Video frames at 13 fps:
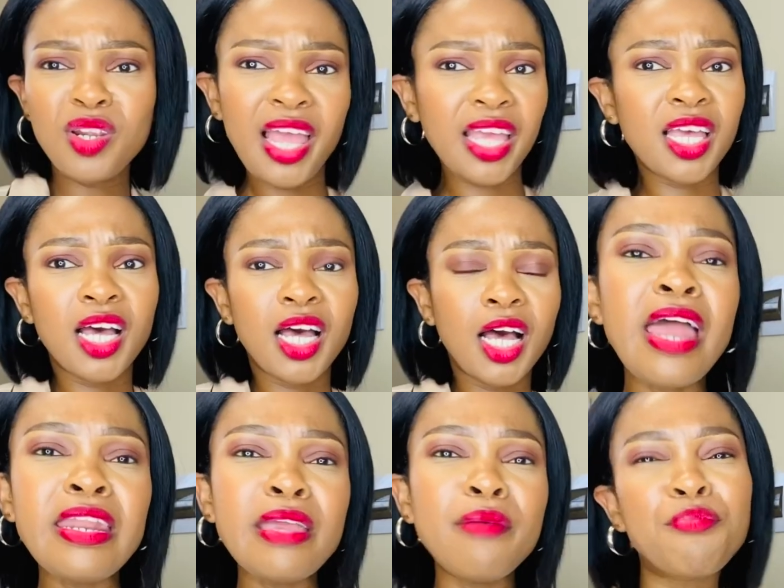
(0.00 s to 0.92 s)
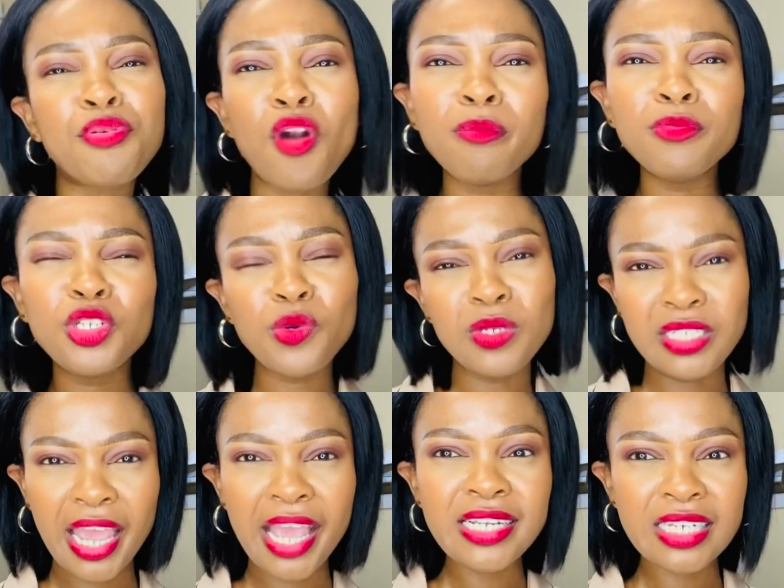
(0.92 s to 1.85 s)
like an impromptu
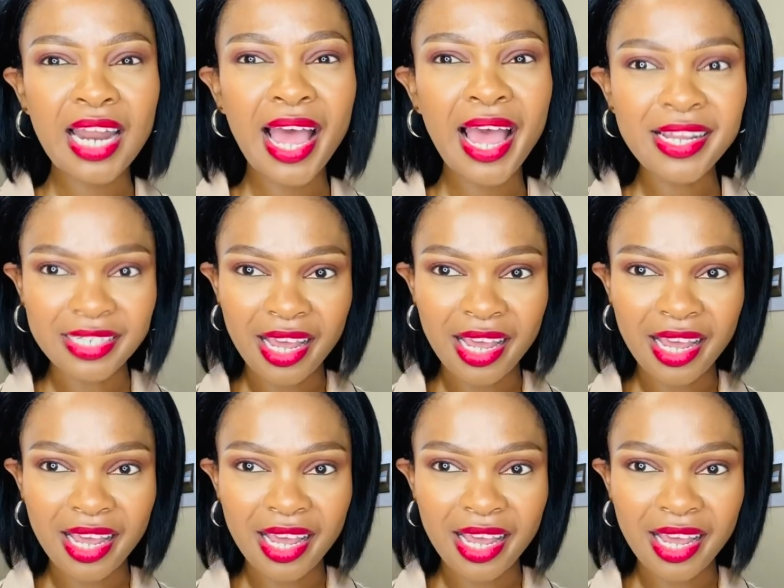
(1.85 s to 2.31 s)
date night,